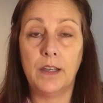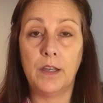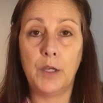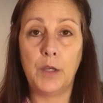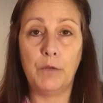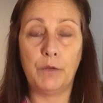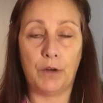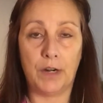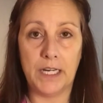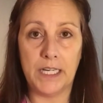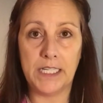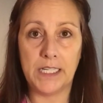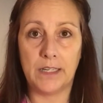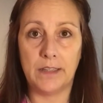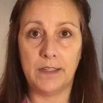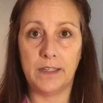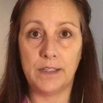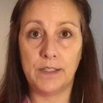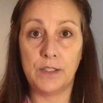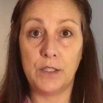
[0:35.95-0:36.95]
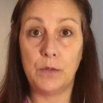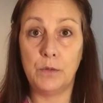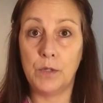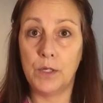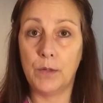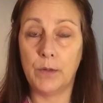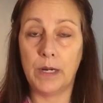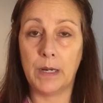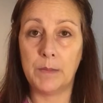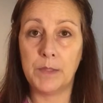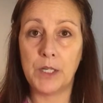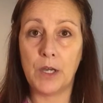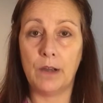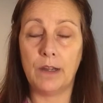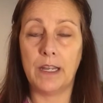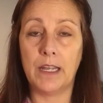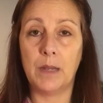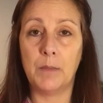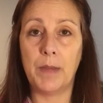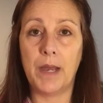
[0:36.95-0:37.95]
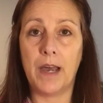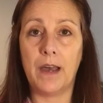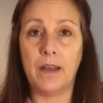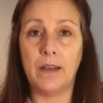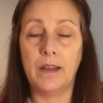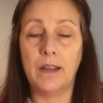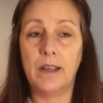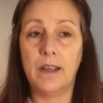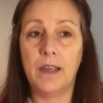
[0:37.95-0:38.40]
You've already done this, you know what I'm talking about.